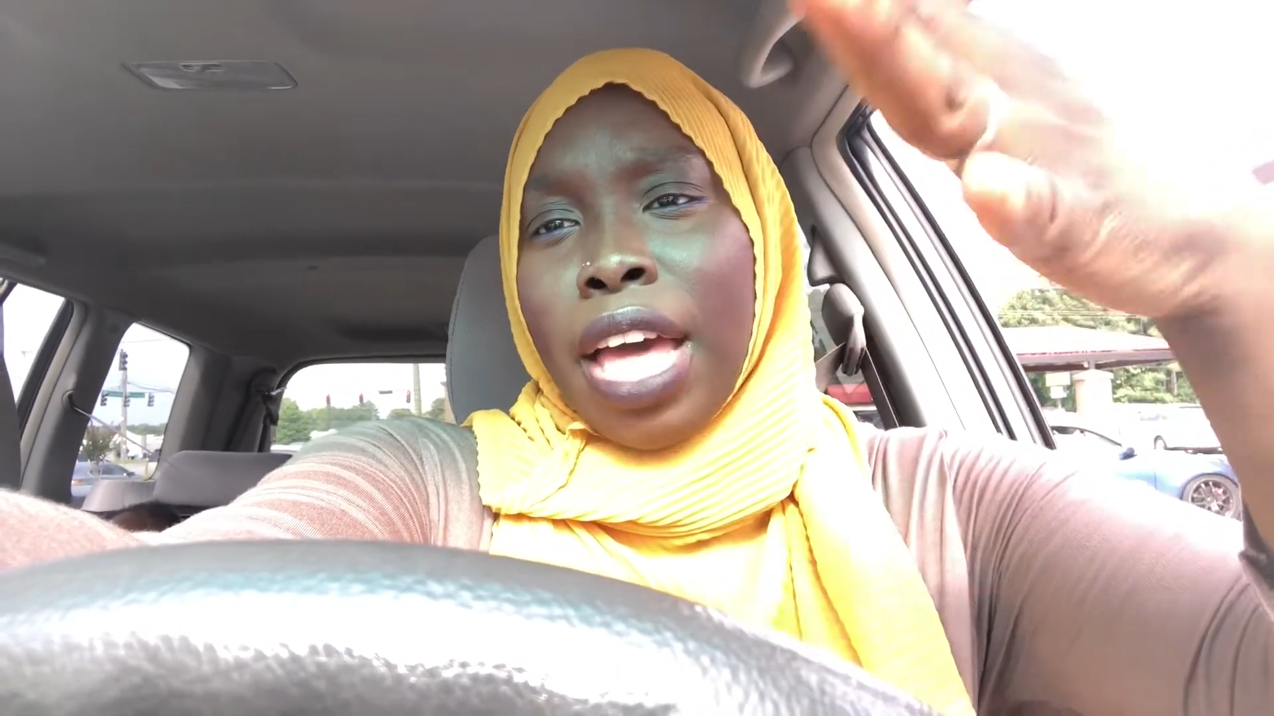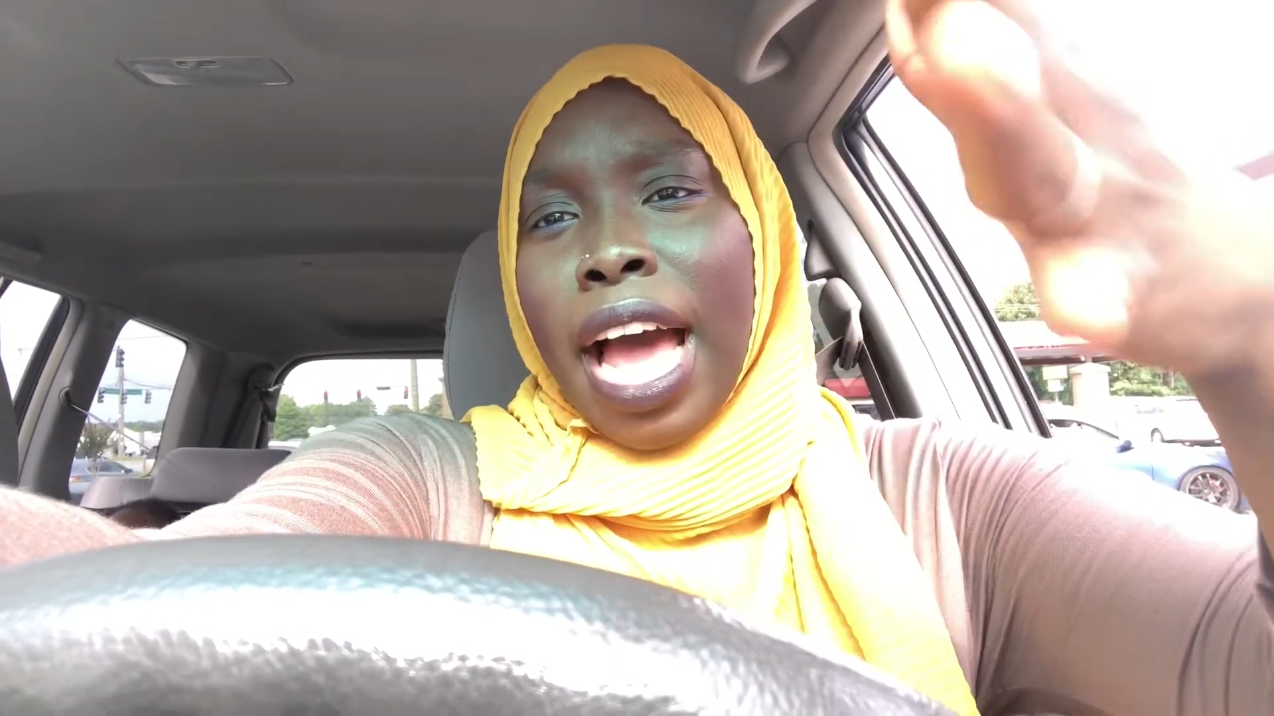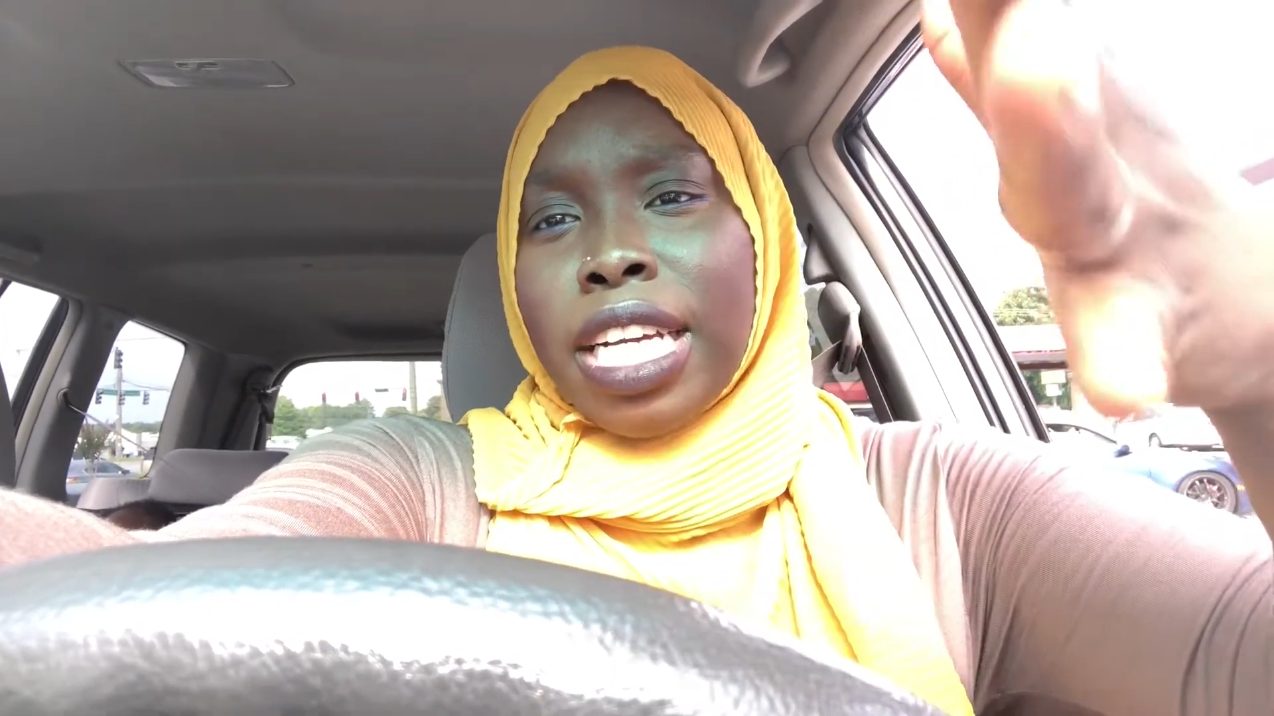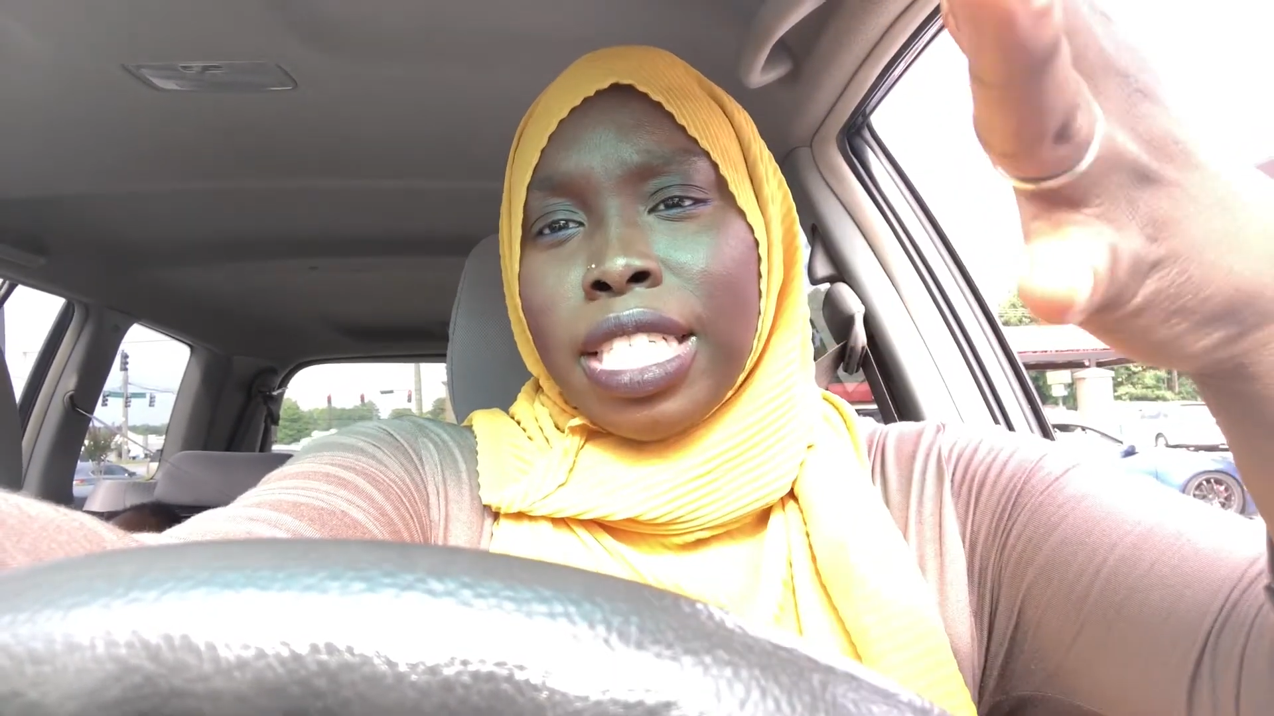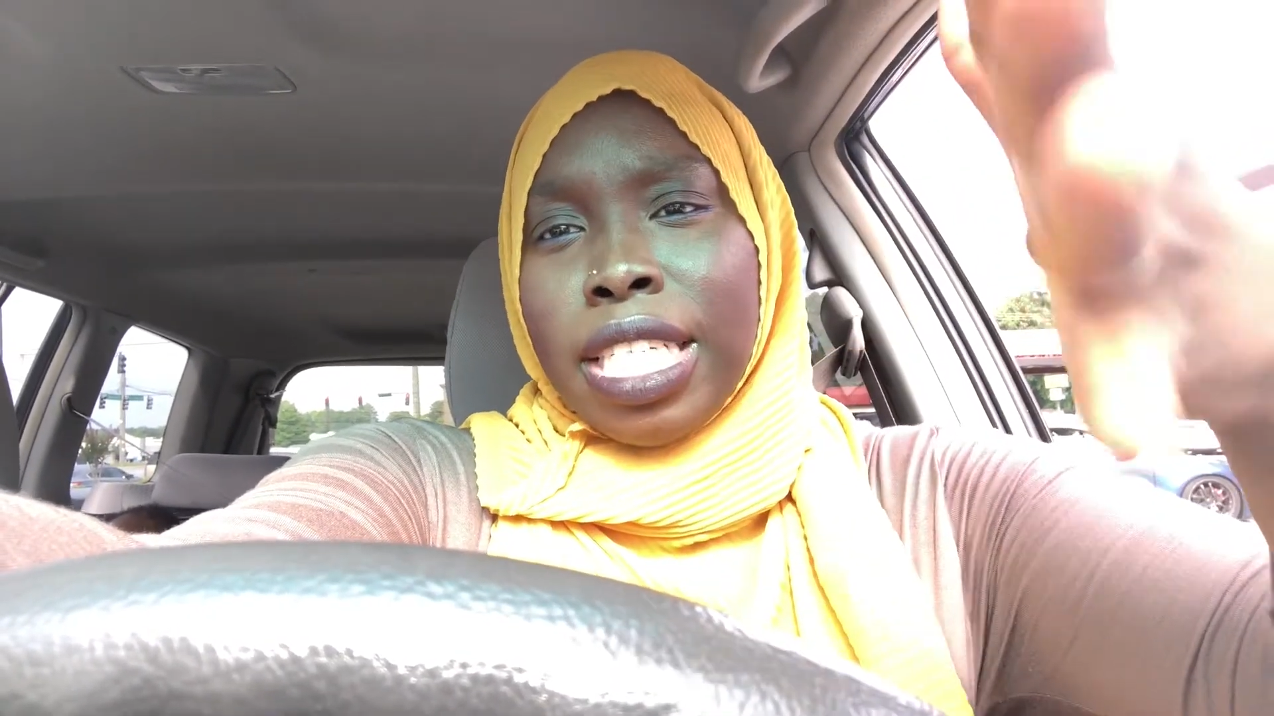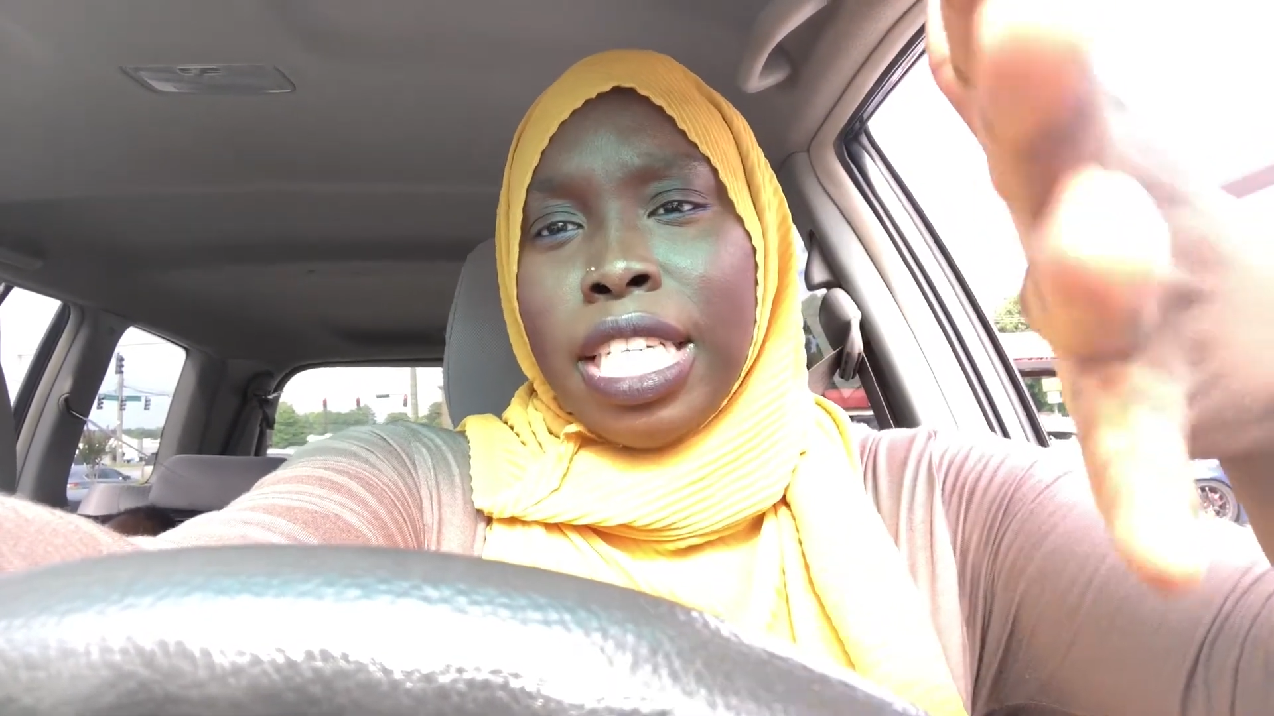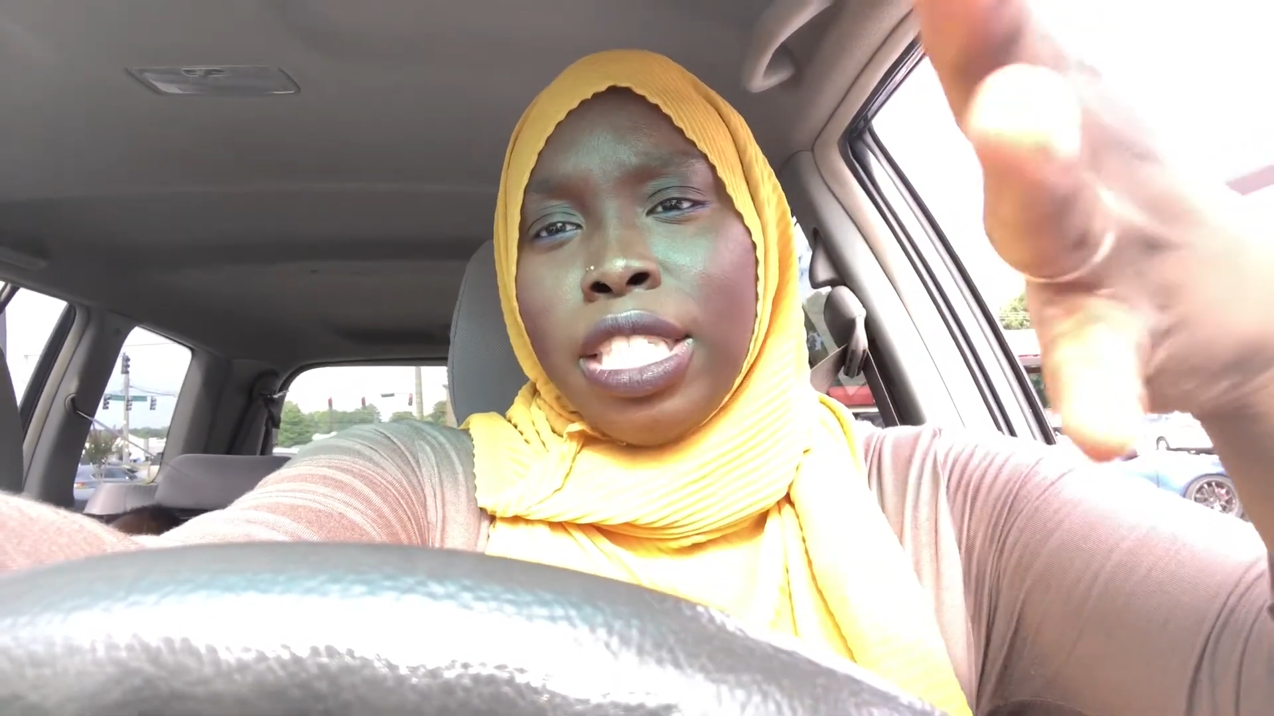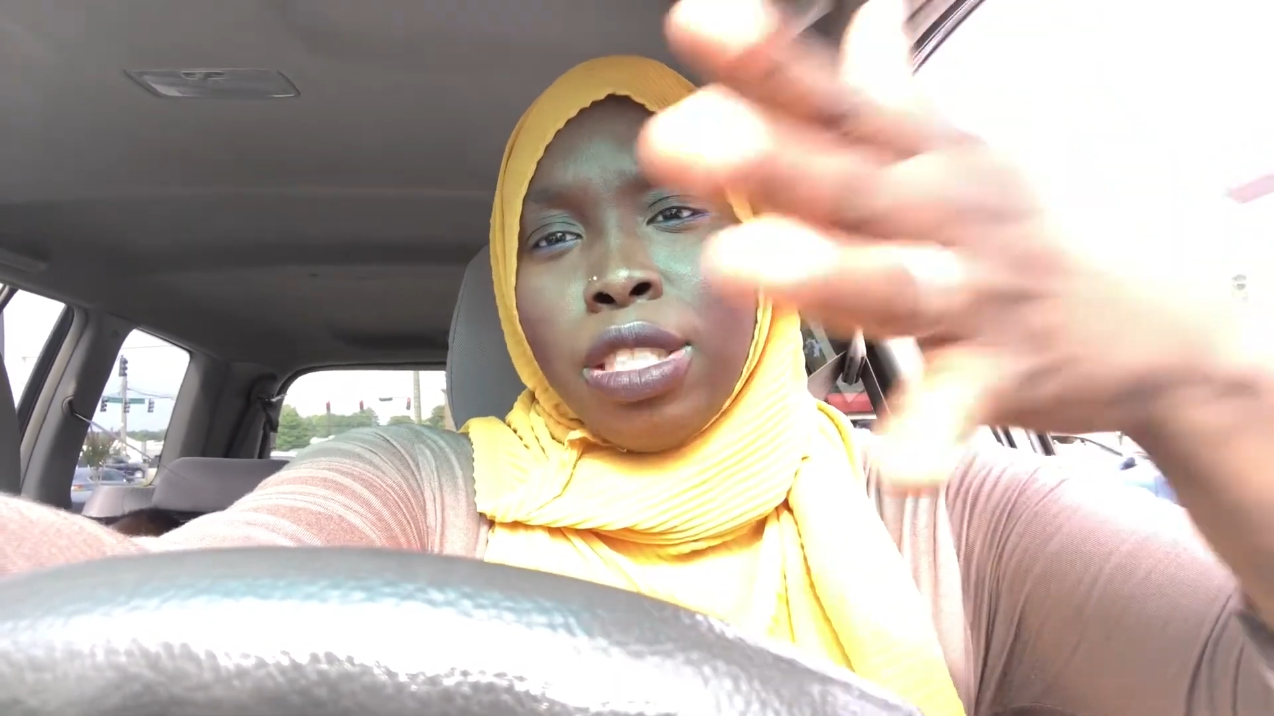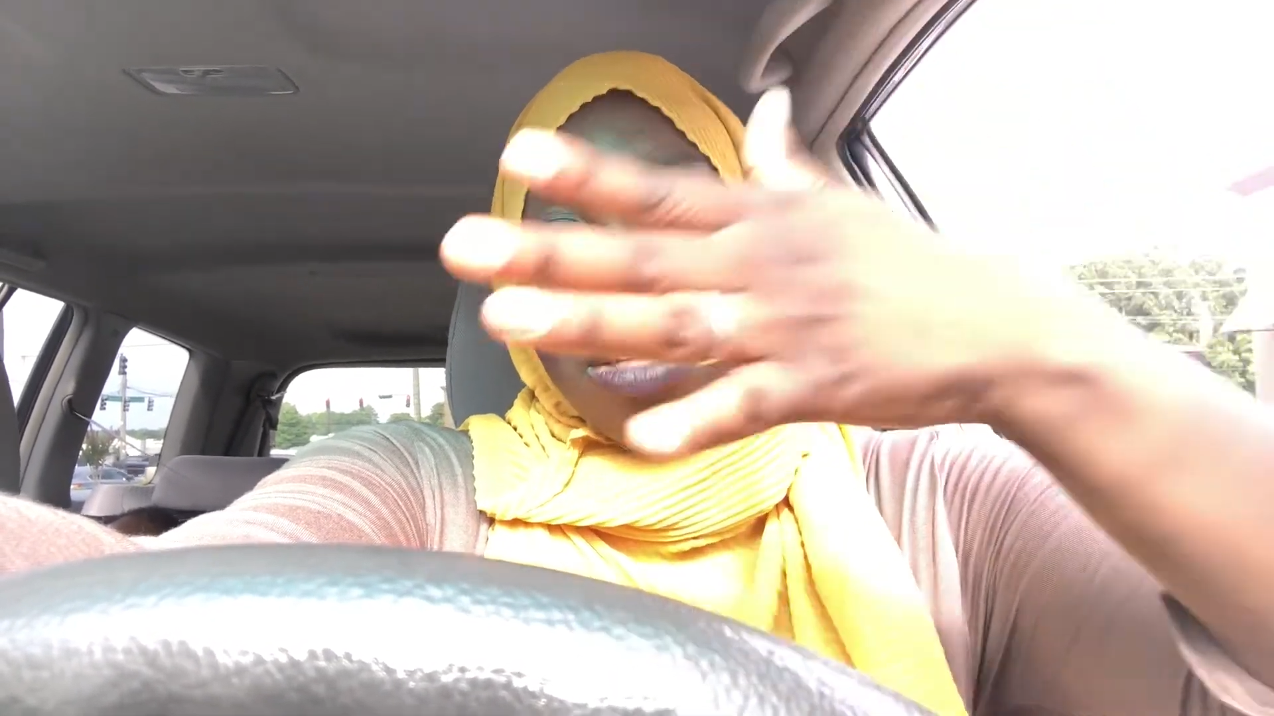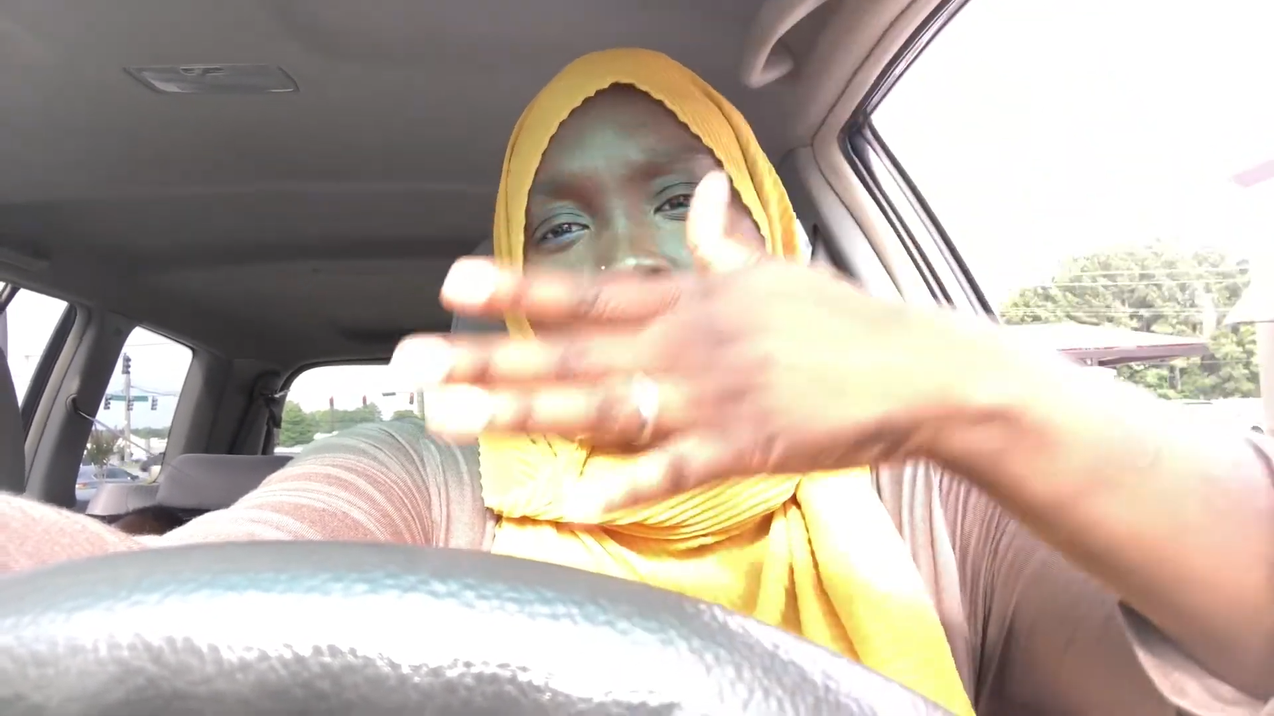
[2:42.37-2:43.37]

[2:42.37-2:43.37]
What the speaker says: actually need you